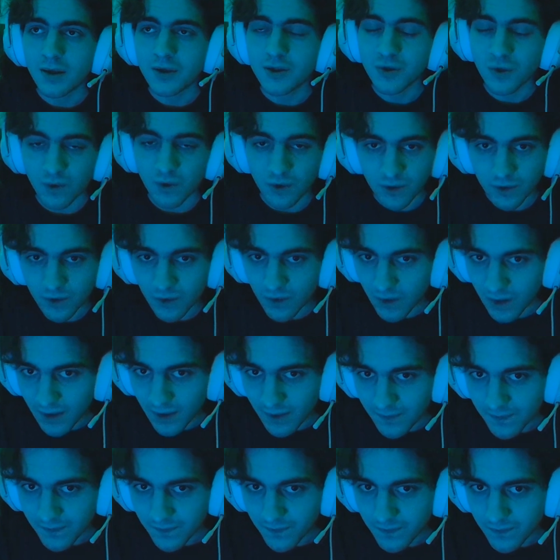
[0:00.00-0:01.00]

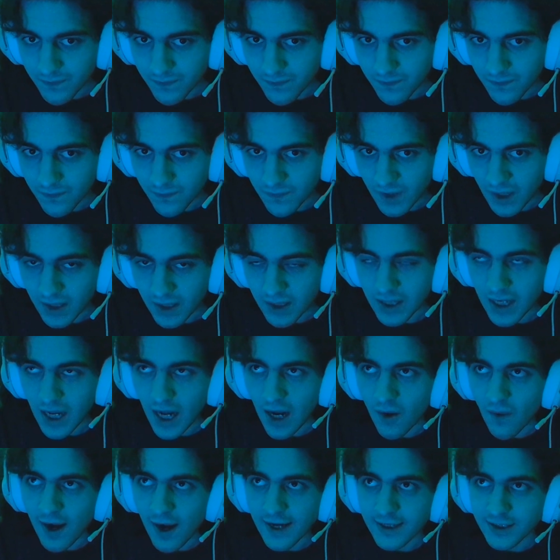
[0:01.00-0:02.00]
Toradora.
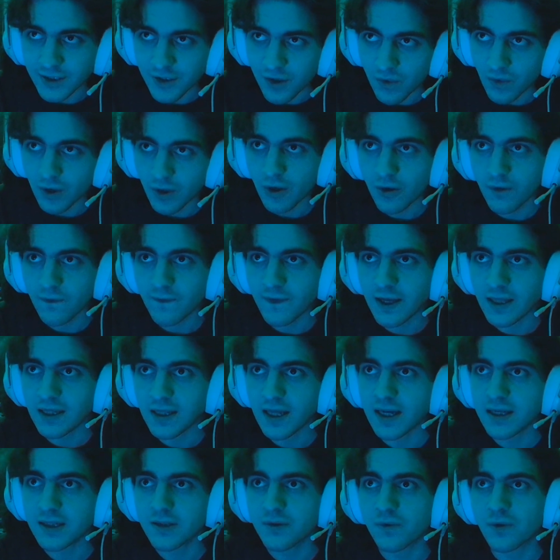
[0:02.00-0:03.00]
Now, I don't know if I
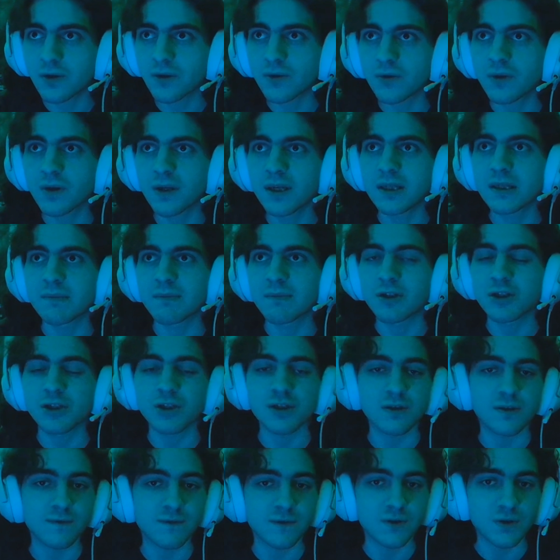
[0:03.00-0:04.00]
like Toradora as much
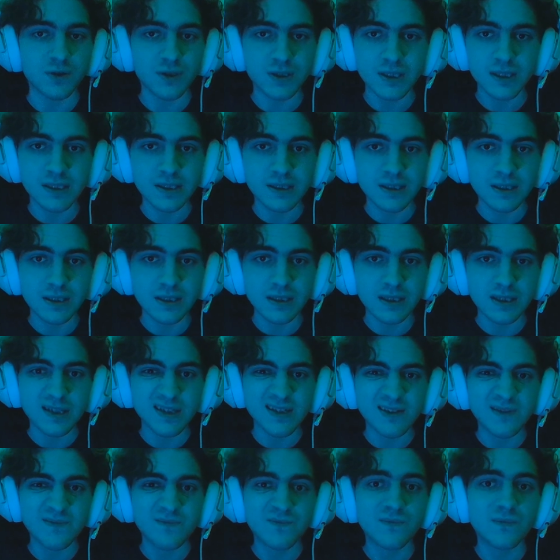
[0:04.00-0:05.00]
as the first season of
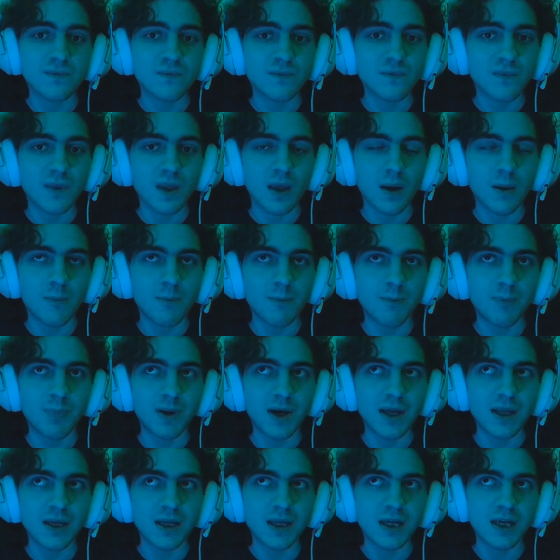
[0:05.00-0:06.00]
this,
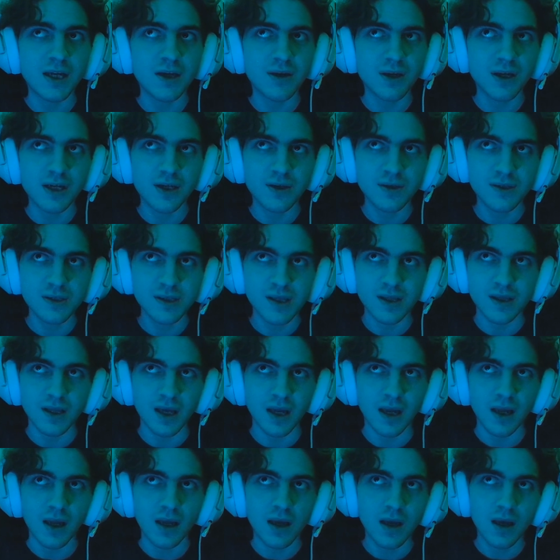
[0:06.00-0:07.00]
but here's the
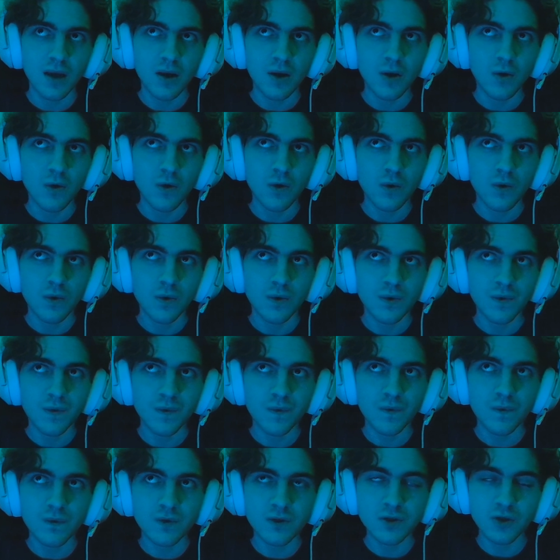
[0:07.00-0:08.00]
thing.
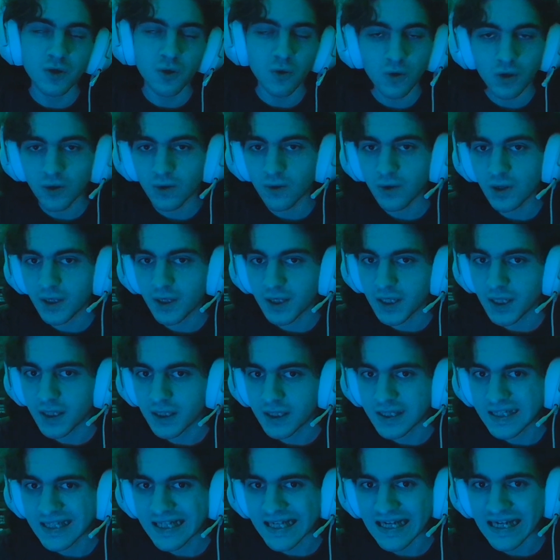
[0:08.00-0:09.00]
Toradora
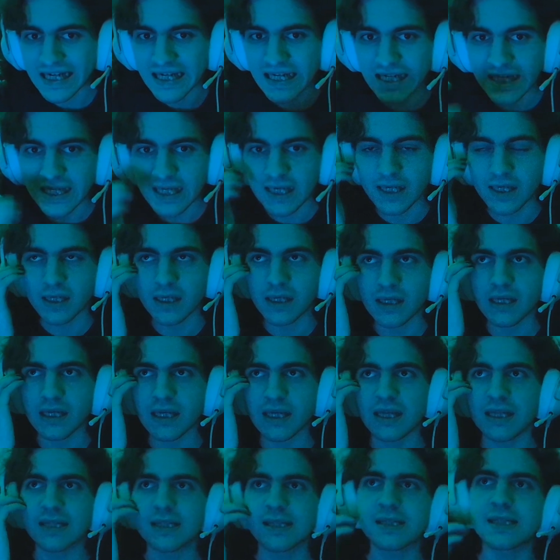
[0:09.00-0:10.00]
didn't need
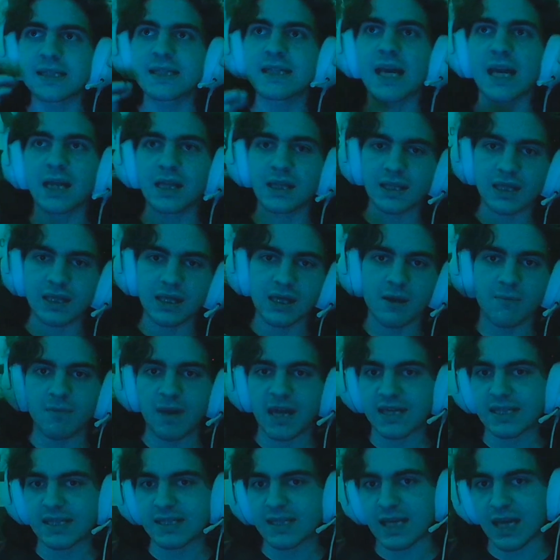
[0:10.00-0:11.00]
insanely
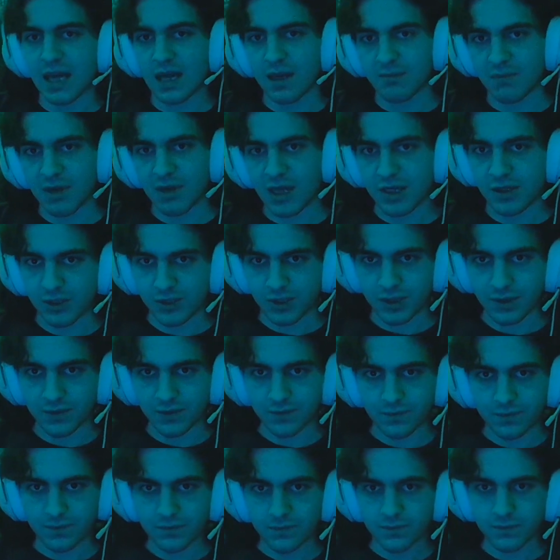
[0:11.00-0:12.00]
amazing
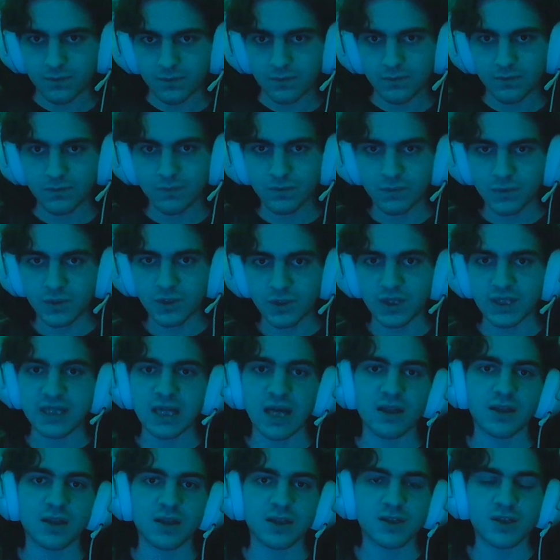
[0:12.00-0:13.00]
animation to
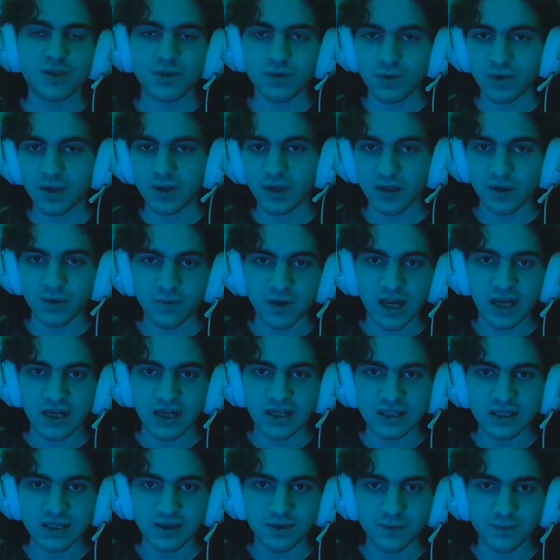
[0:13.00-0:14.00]
tell its story the way
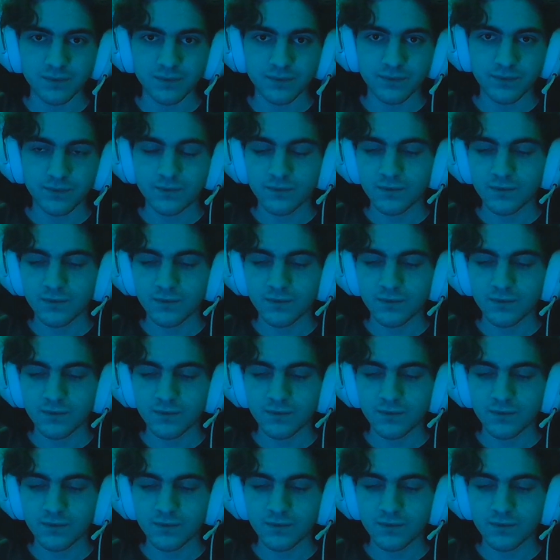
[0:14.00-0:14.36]
it did.